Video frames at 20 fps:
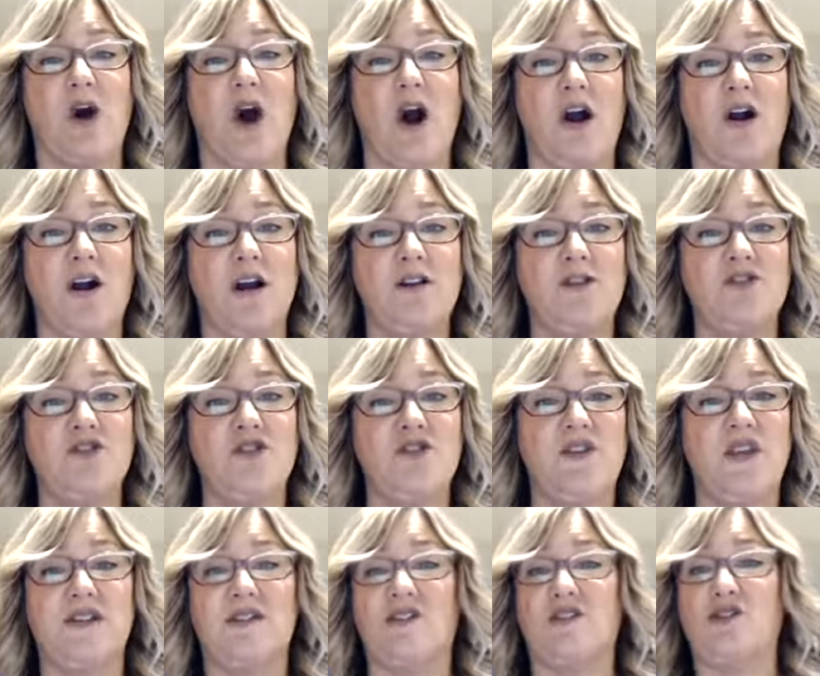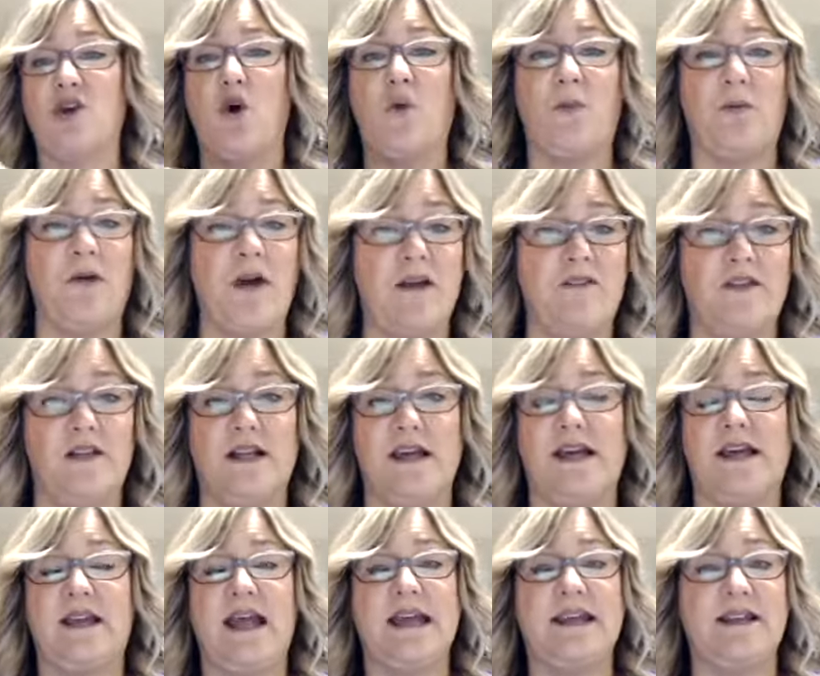orange that's so
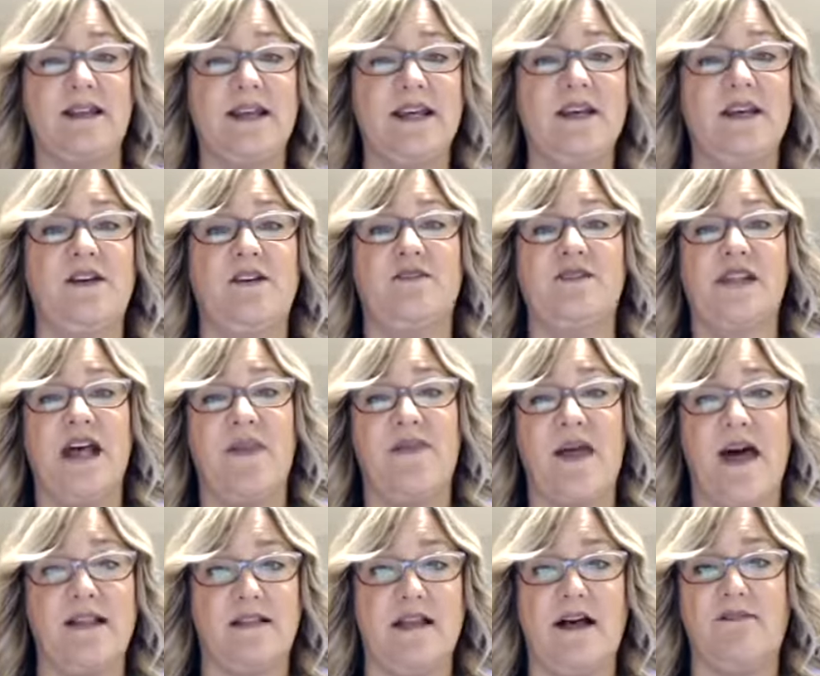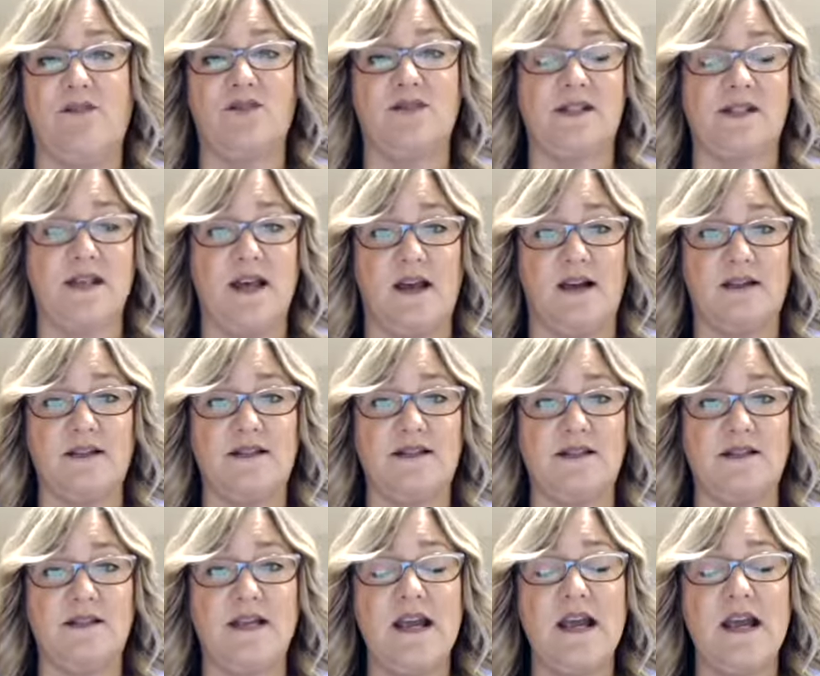prevalent and lives at that level 6.